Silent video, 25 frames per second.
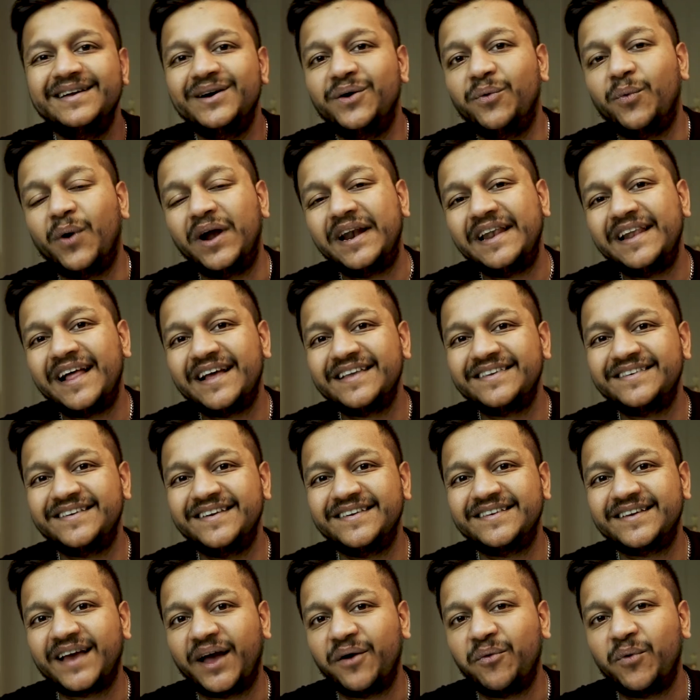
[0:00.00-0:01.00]
One last
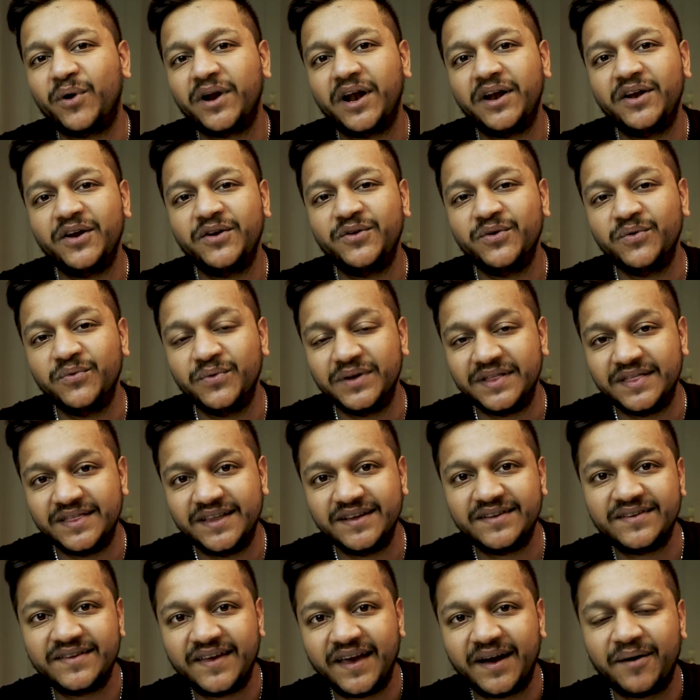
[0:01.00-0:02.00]
test I wanted to do with
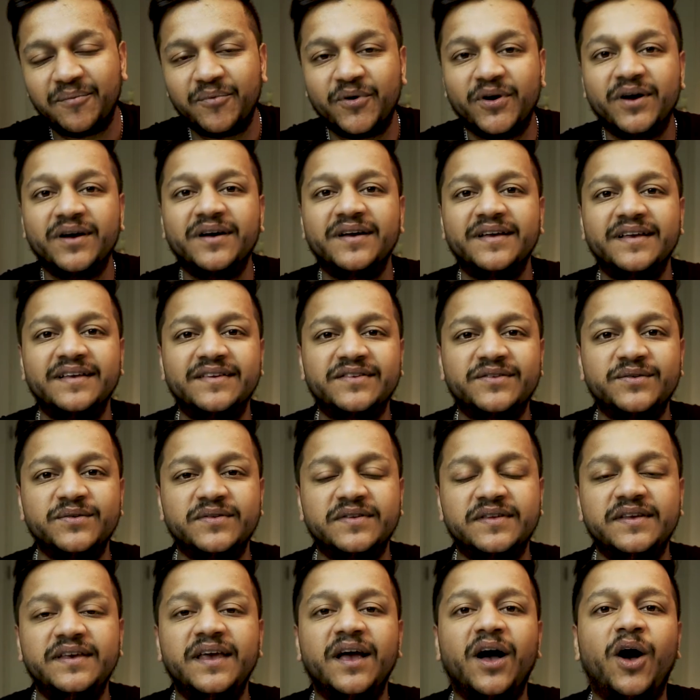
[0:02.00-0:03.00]
this camera is to
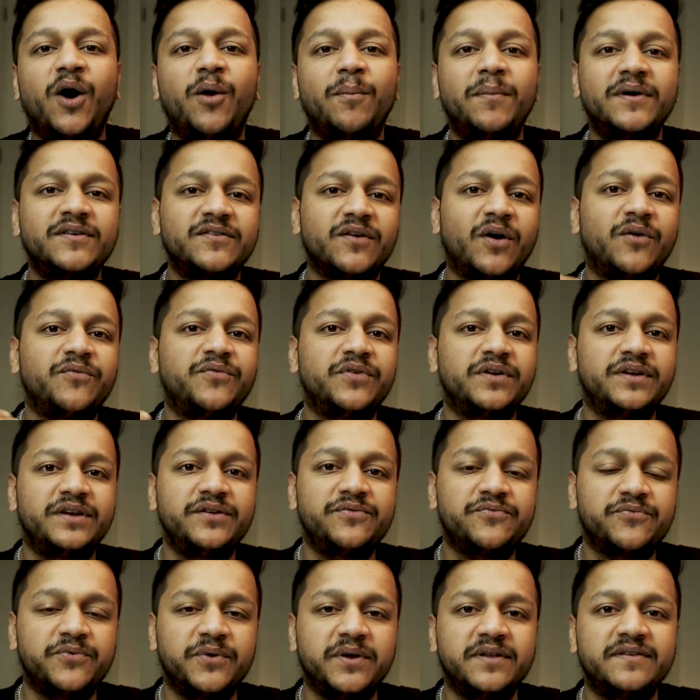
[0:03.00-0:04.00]
see how much of a
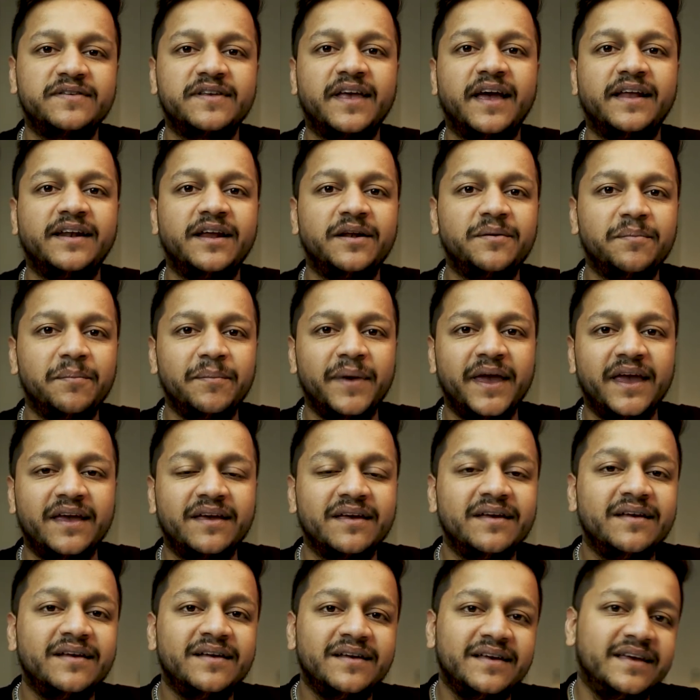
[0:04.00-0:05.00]
difference can it
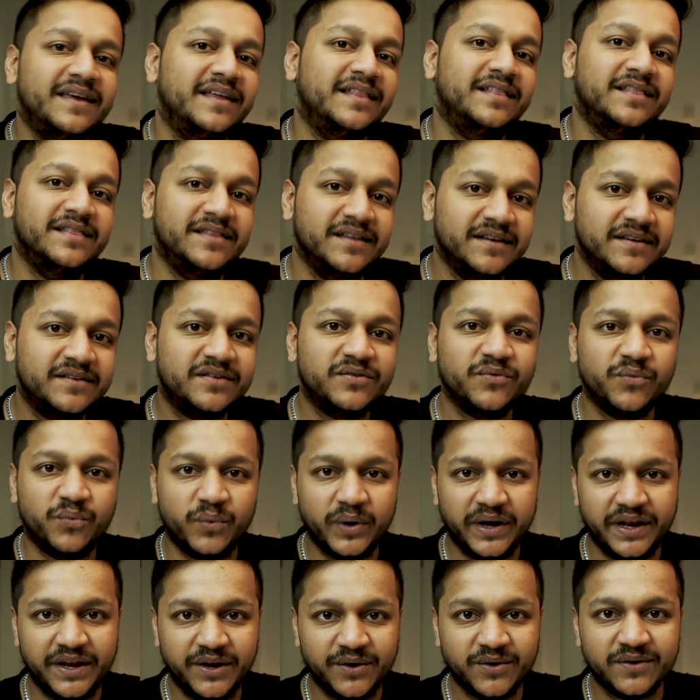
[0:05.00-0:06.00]
make in this
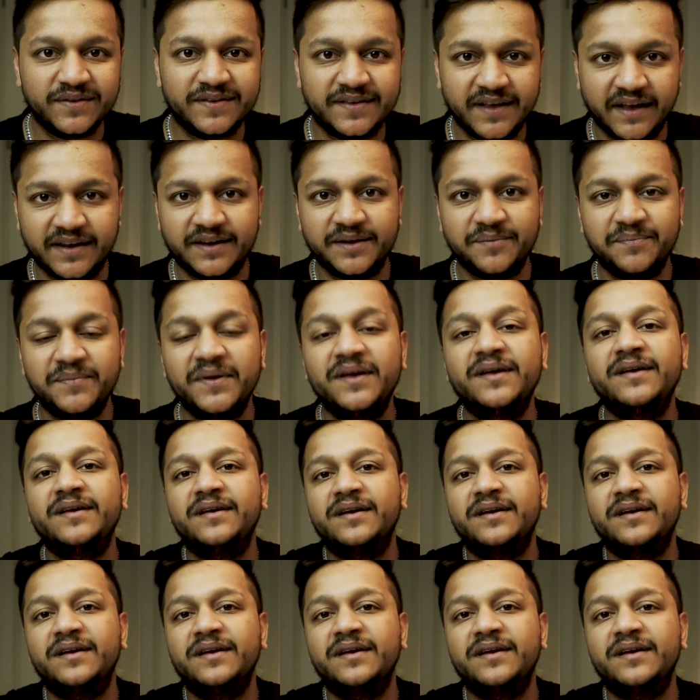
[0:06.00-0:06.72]
video setup.